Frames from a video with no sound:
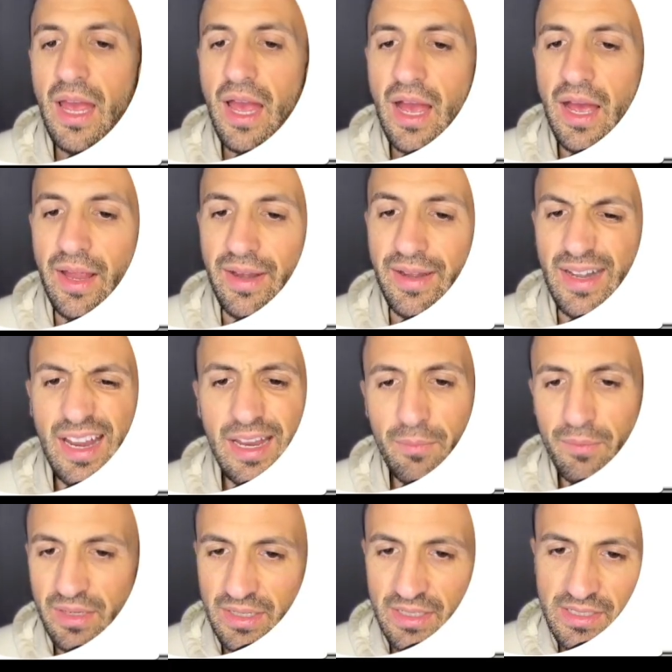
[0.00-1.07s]
and
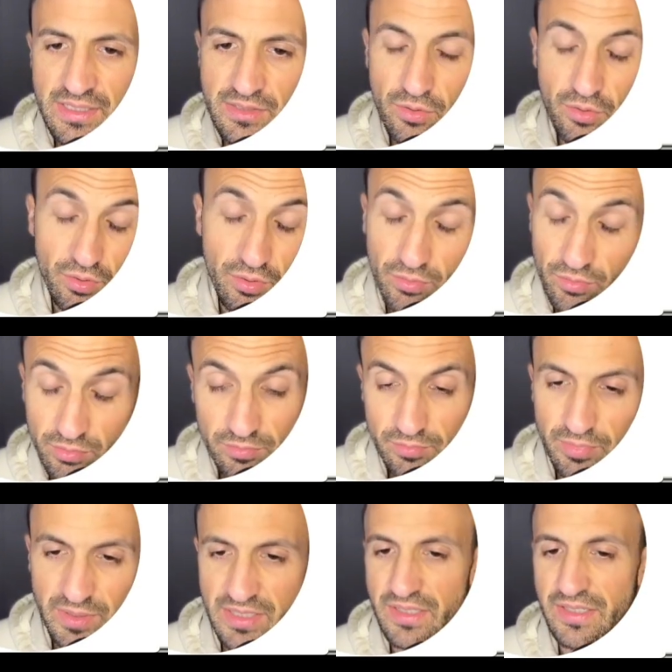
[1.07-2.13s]
name is, or your
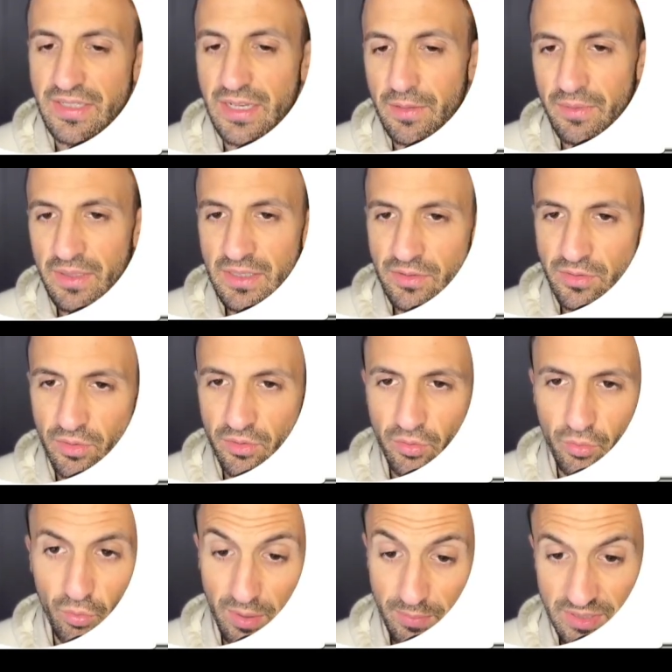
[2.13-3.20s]
business name is, or
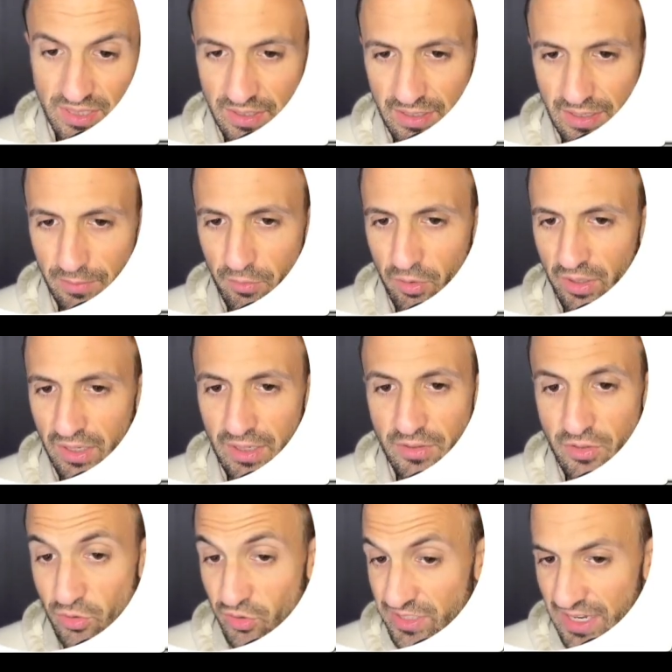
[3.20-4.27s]
your website name, okay,
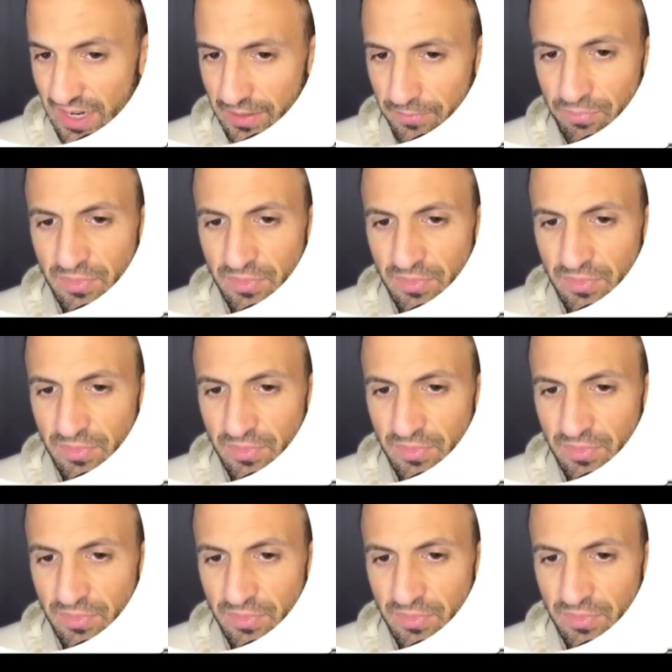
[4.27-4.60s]
your site.